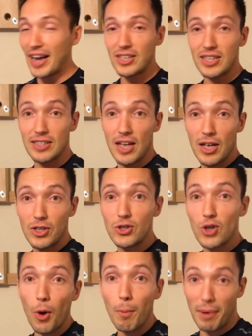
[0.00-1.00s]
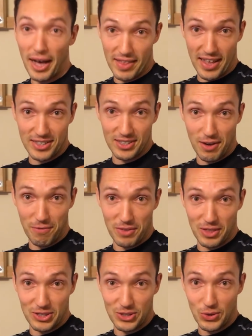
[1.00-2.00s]
I just don't buy that stuff
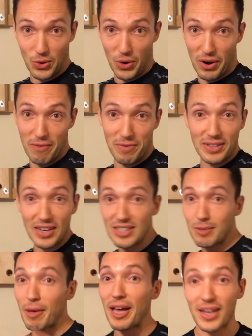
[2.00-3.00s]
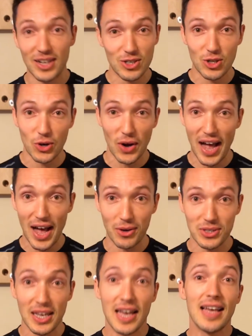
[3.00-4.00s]
at the store. If it doesn't make it into your
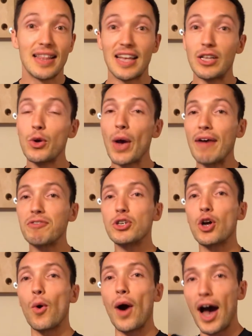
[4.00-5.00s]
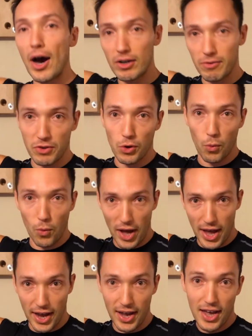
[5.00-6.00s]
house, then you have to go out of your
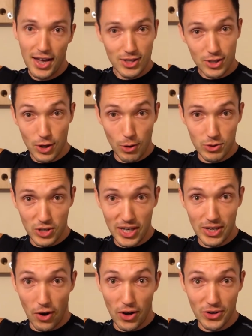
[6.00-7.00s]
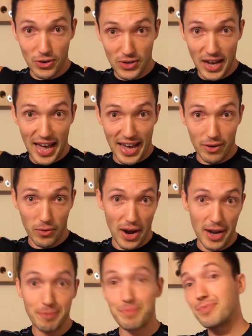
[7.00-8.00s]
way to go cheat on your diet,
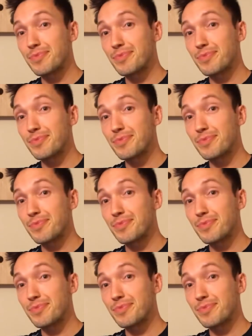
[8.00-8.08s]
right?